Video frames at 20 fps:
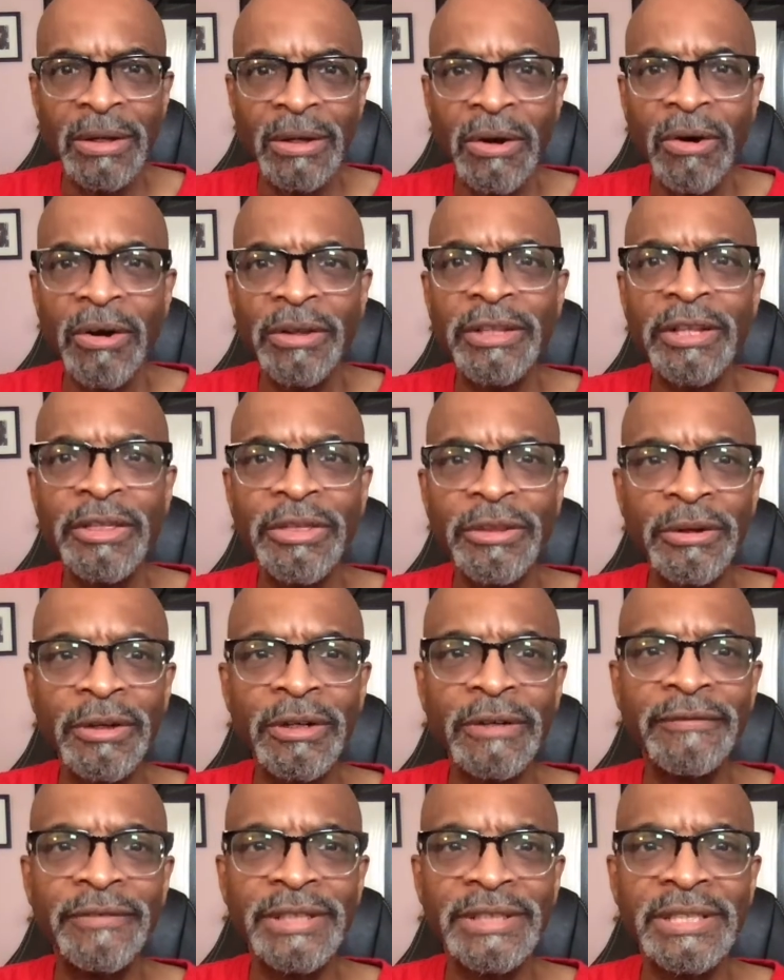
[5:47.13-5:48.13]
On the third
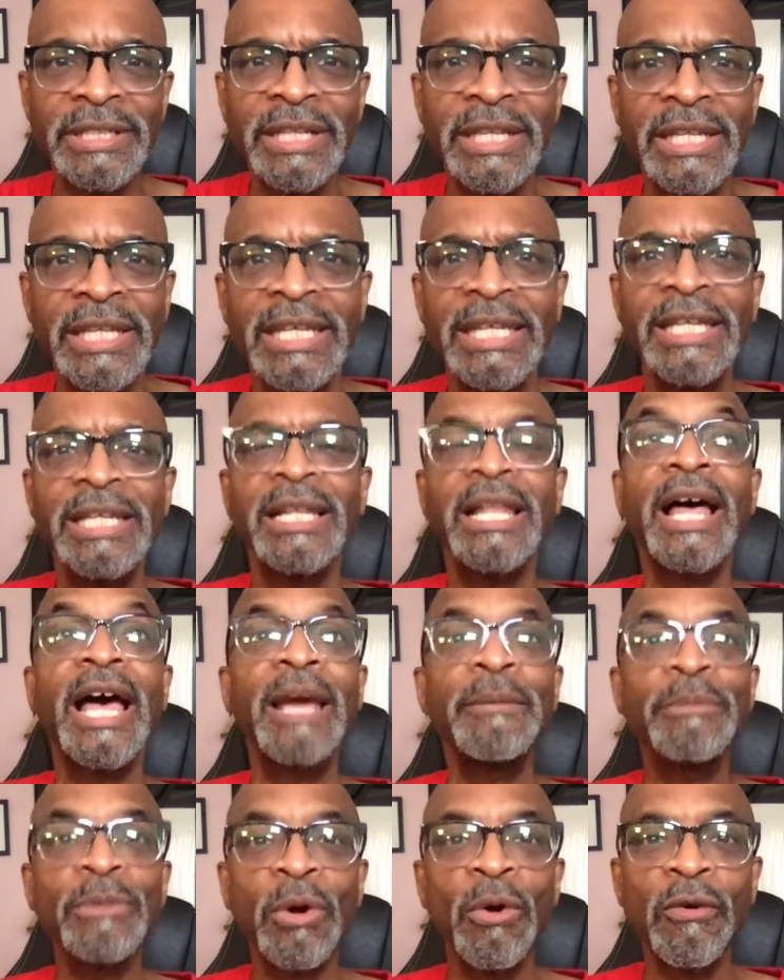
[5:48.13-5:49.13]
visit, he
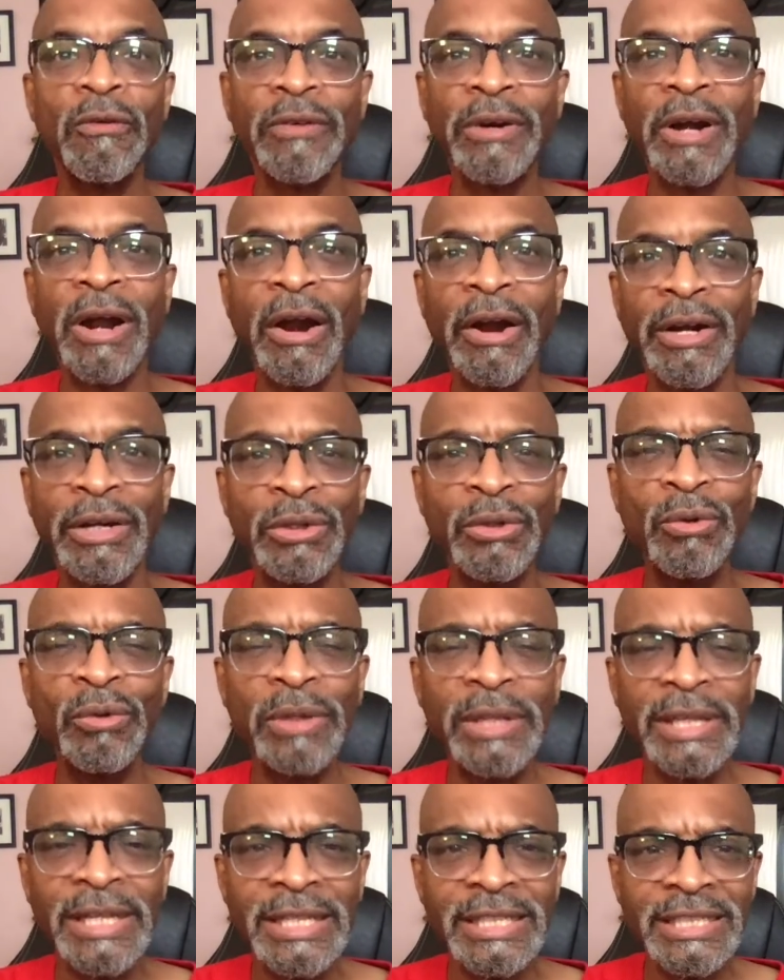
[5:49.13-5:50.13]
climbed over our
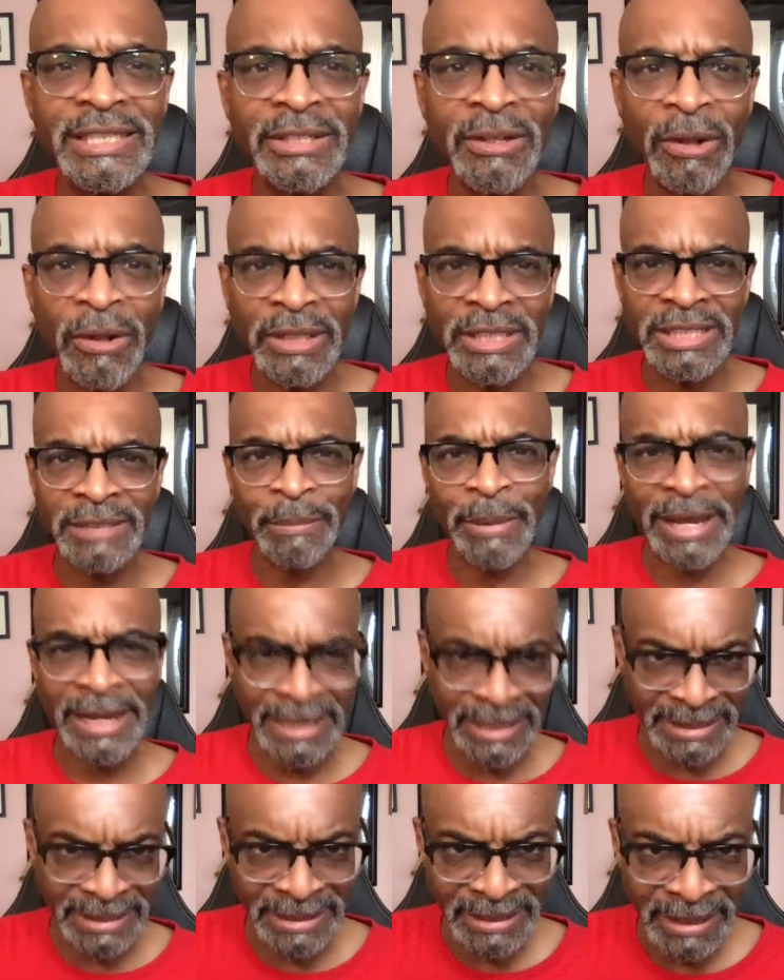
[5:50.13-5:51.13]
newly installed
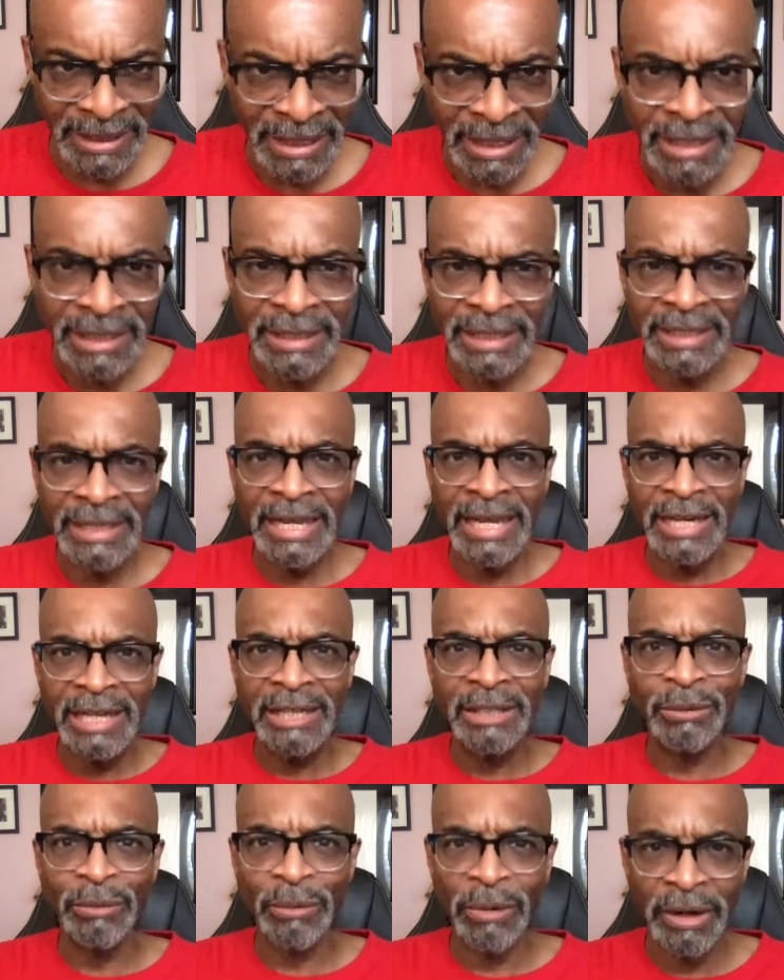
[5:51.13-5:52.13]
spikes to get
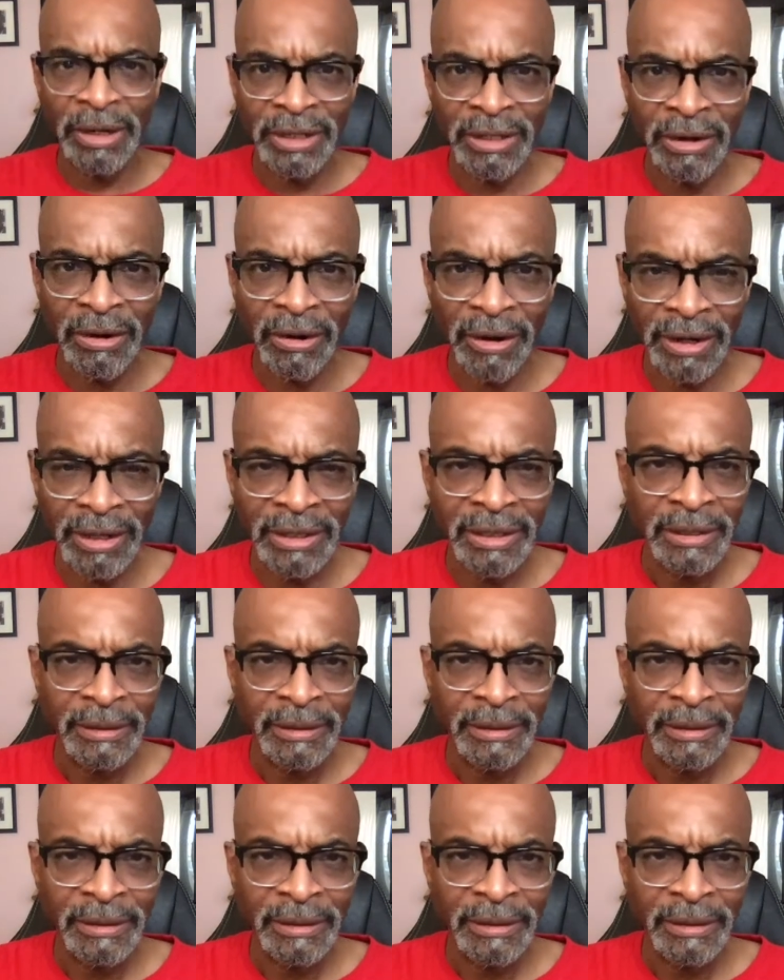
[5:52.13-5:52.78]
into our yard.